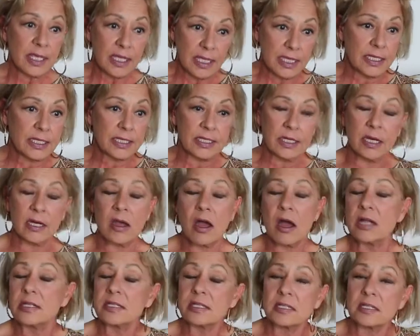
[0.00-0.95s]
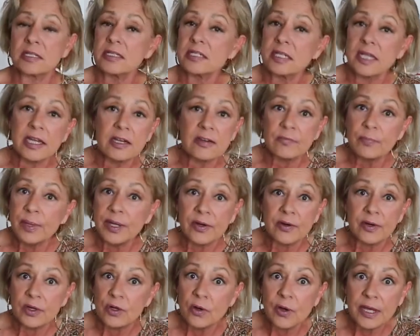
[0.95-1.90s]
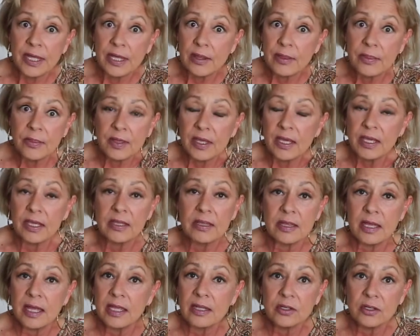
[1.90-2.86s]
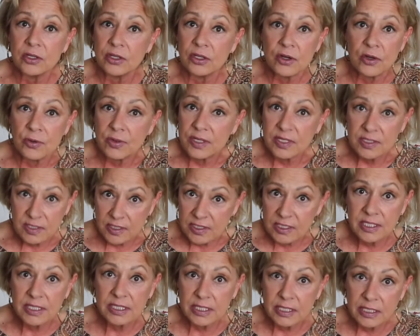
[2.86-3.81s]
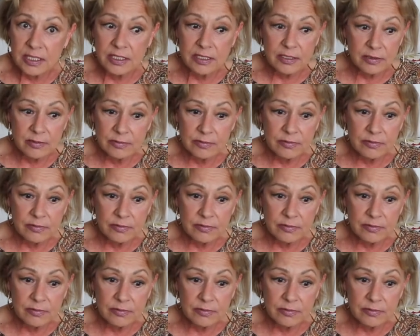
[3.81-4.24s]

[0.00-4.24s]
in a constant state of paranoia thinking that, you know, this is going to